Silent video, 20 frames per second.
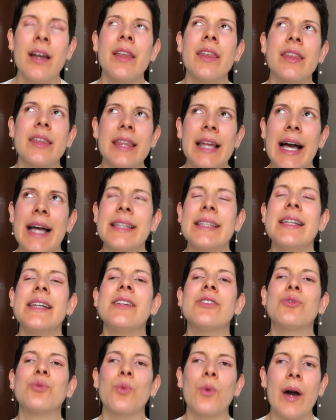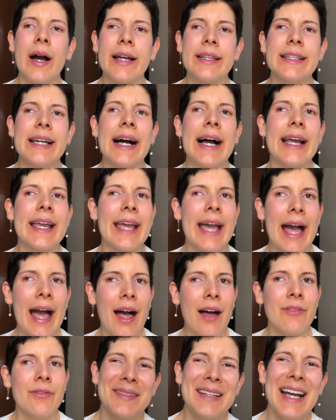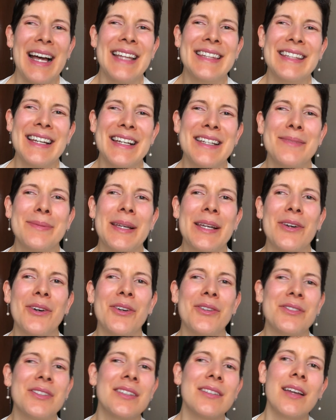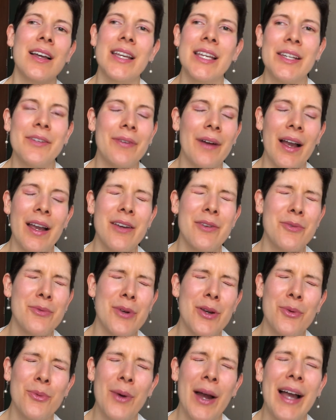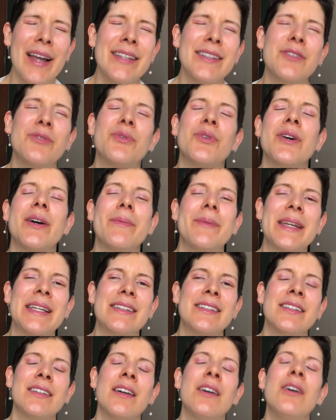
That is what I have. And that is because if I rewind for a bit,